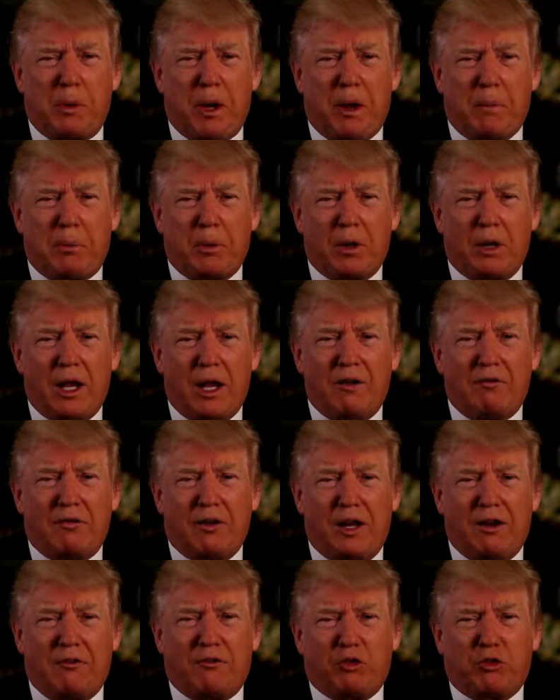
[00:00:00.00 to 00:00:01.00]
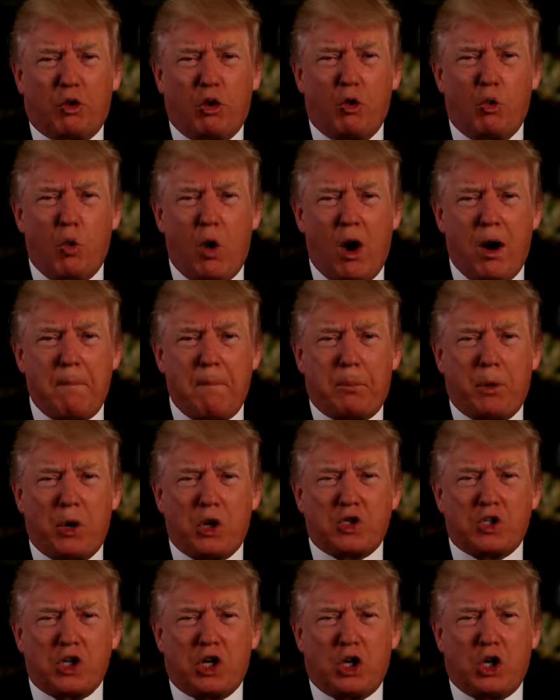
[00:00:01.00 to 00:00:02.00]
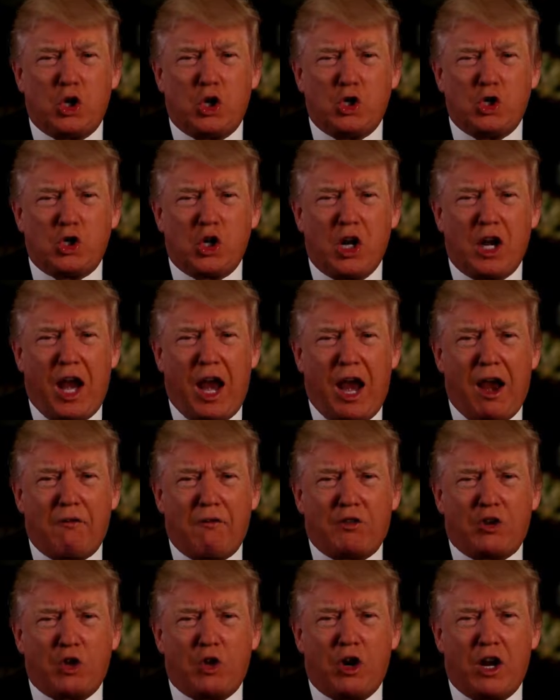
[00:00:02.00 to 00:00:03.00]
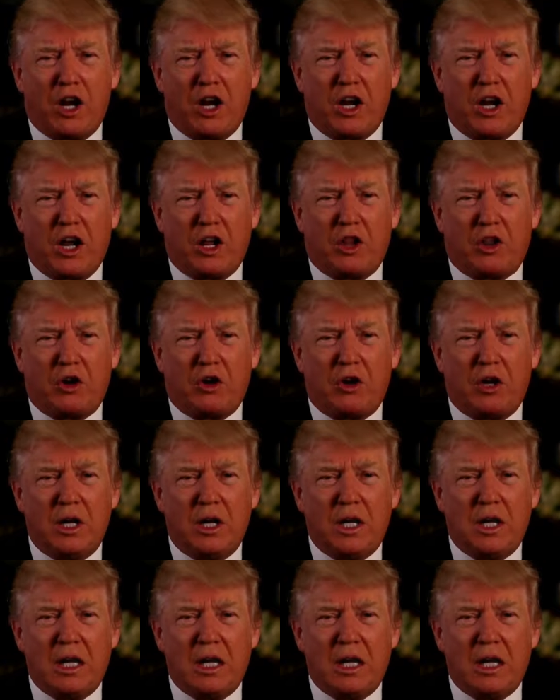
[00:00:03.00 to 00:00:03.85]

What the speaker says: people have lived through one persecution after another,